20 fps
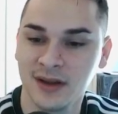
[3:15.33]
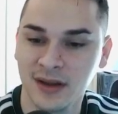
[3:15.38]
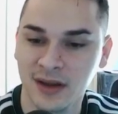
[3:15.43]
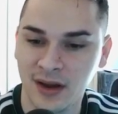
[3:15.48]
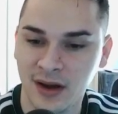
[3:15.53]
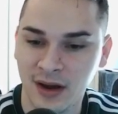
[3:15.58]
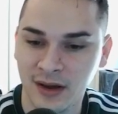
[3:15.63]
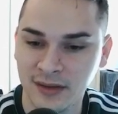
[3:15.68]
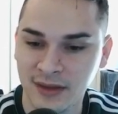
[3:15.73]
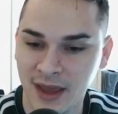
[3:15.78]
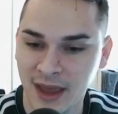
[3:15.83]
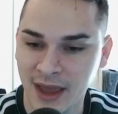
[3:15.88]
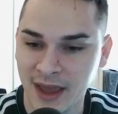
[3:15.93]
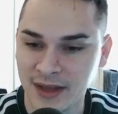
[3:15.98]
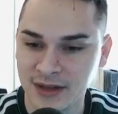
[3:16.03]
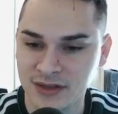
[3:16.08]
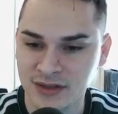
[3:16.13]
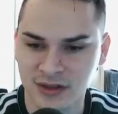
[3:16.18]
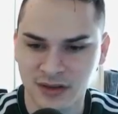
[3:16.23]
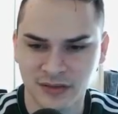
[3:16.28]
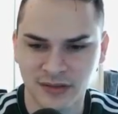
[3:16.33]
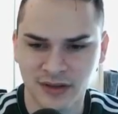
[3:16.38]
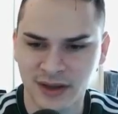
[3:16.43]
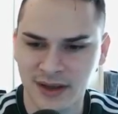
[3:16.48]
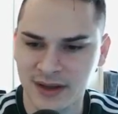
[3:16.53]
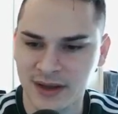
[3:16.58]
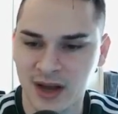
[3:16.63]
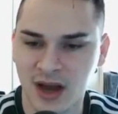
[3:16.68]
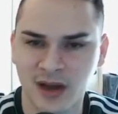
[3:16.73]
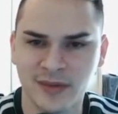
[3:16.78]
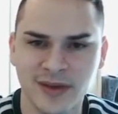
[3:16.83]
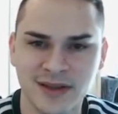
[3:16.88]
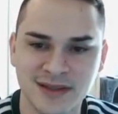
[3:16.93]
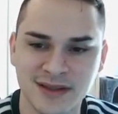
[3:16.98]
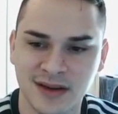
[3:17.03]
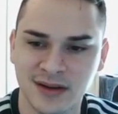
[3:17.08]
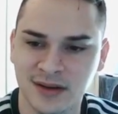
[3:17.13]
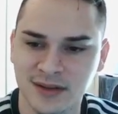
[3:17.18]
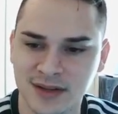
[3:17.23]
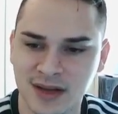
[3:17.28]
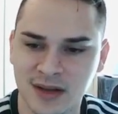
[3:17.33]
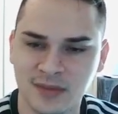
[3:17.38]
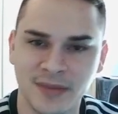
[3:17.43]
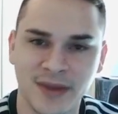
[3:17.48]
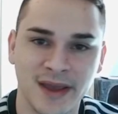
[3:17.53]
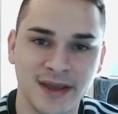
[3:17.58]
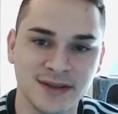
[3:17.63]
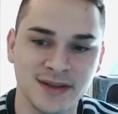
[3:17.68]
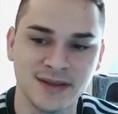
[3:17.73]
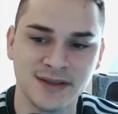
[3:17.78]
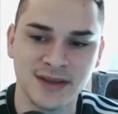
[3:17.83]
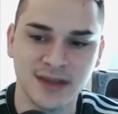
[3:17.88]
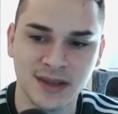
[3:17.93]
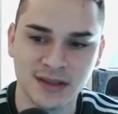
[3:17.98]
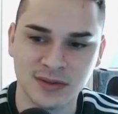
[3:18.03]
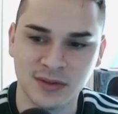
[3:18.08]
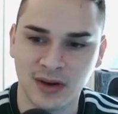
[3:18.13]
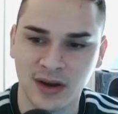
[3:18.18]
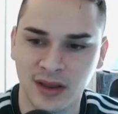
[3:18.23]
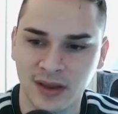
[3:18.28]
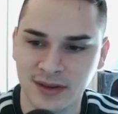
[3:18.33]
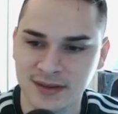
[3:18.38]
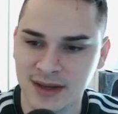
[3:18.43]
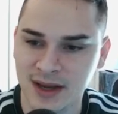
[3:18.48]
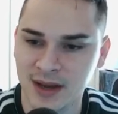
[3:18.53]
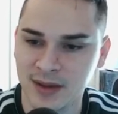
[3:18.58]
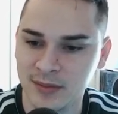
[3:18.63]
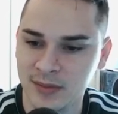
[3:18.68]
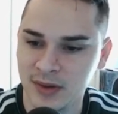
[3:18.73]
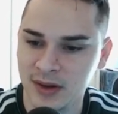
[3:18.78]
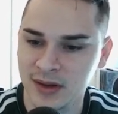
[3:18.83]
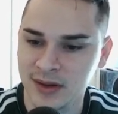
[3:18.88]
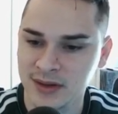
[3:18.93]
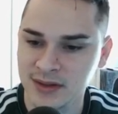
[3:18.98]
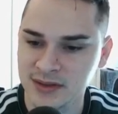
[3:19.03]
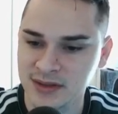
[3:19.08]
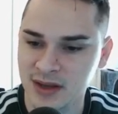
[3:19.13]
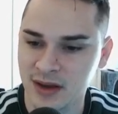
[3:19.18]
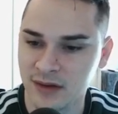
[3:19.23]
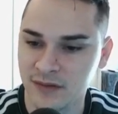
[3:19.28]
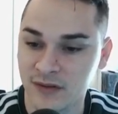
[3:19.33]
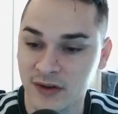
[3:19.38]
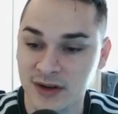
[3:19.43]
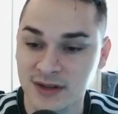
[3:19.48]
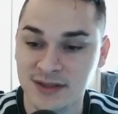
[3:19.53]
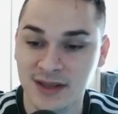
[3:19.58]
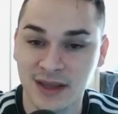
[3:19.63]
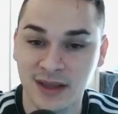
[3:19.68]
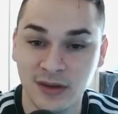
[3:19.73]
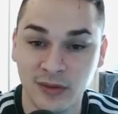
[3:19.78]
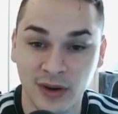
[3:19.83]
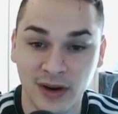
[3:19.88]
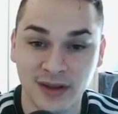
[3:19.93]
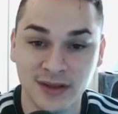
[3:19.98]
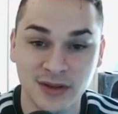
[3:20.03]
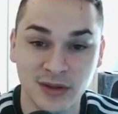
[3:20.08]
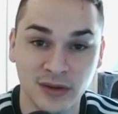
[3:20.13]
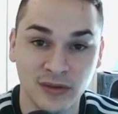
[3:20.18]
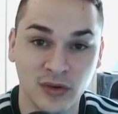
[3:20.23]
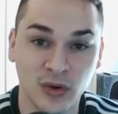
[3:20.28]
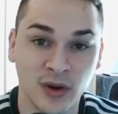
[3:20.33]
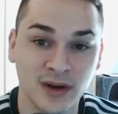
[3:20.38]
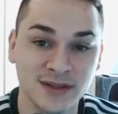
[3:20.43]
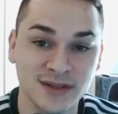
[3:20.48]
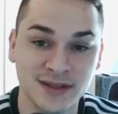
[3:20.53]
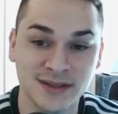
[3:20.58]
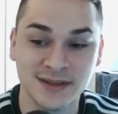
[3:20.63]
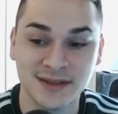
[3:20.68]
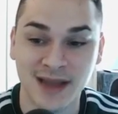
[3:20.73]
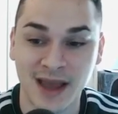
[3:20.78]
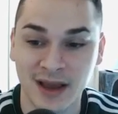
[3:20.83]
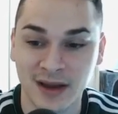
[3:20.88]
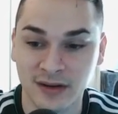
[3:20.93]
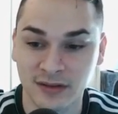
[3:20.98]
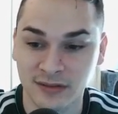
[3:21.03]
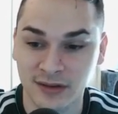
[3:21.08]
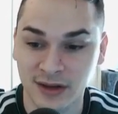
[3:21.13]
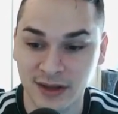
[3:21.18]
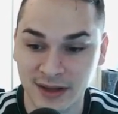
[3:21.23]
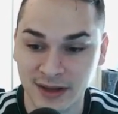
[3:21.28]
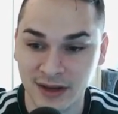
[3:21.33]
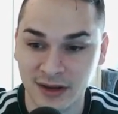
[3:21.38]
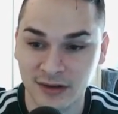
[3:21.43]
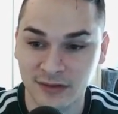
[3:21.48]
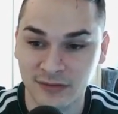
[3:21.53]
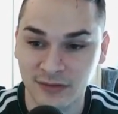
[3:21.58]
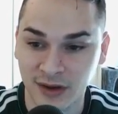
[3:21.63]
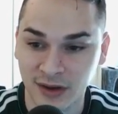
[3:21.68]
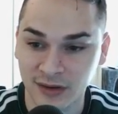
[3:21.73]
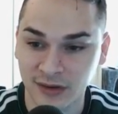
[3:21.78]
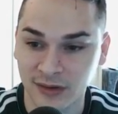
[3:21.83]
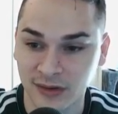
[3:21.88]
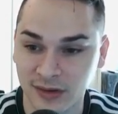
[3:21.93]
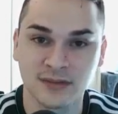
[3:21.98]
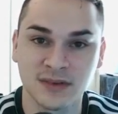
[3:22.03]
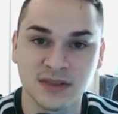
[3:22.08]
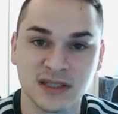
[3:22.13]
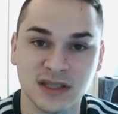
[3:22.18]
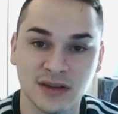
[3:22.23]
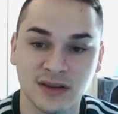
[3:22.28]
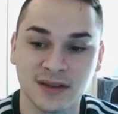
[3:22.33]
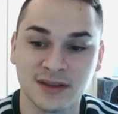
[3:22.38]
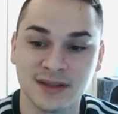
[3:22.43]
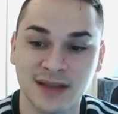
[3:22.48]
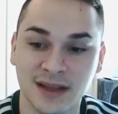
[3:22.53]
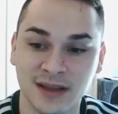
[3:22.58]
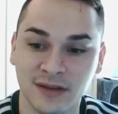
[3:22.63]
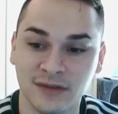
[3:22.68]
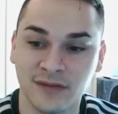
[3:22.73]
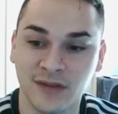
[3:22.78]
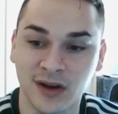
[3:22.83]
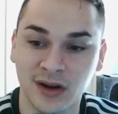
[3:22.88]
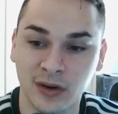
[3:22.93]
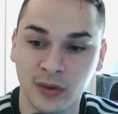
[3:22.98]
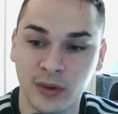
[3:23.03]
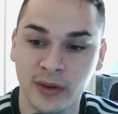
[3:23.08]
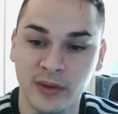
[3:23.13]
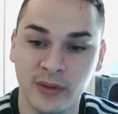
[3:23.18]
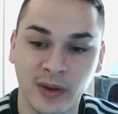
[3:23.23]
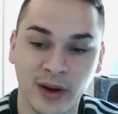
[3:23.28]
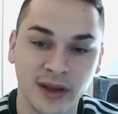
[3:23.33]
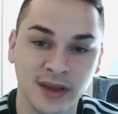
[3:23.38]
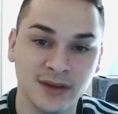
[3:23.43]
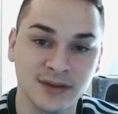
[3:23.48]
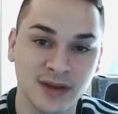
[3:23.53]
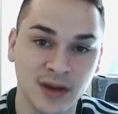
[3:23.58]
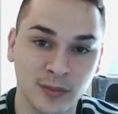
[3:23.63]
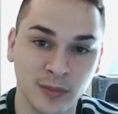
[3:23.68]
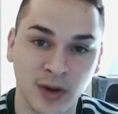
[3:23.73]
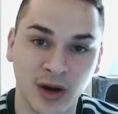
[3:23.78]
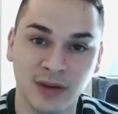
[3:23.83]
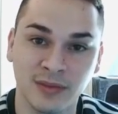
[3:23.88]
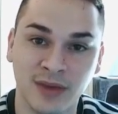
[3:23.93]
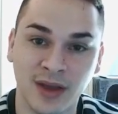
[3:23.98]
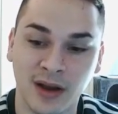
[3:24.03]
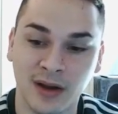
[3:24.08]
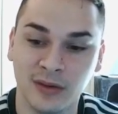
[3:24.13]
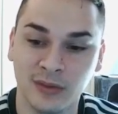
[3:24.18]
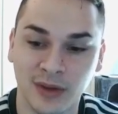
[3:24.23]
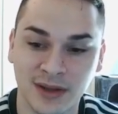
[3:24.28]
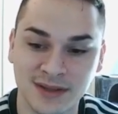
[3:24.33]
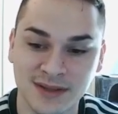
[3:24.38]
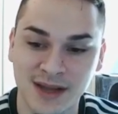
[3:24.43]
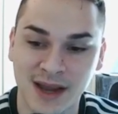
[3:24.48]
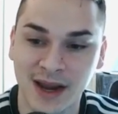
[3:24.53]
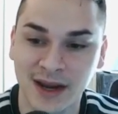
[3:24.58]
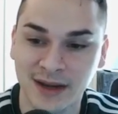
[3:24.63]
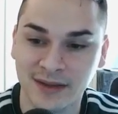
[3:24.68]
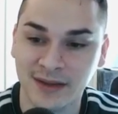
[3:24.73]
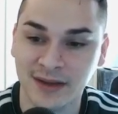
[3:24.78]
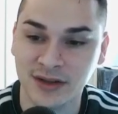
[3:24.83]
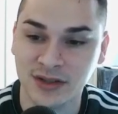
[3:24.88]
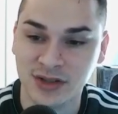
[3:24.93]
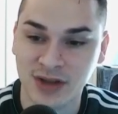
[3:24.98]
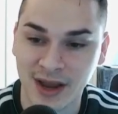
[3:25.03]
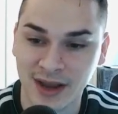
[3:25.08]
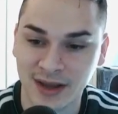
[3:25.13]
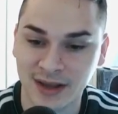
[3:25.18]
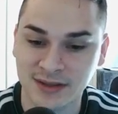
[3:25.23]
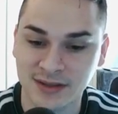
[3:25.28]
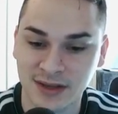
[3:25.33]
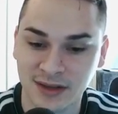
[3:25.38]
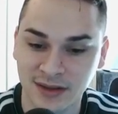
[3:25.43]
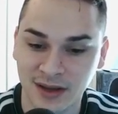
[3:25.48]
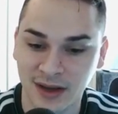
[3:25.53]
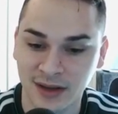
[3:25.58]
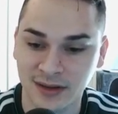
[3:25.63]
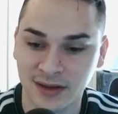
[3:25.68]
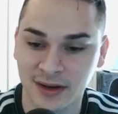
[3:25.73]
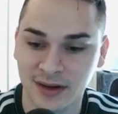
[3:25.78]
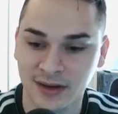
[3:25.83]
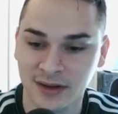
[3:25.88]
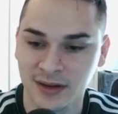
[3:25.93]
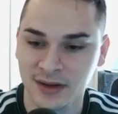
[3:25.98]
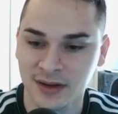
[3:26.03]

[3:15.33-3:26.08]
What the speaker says: on the edge, really common Town Hall 10 base, you see this one all the time. So first thing you want to do, of course, is set a really good funnel. So to set the funnel, we want to use our Barb King on one side and then dragons on the other.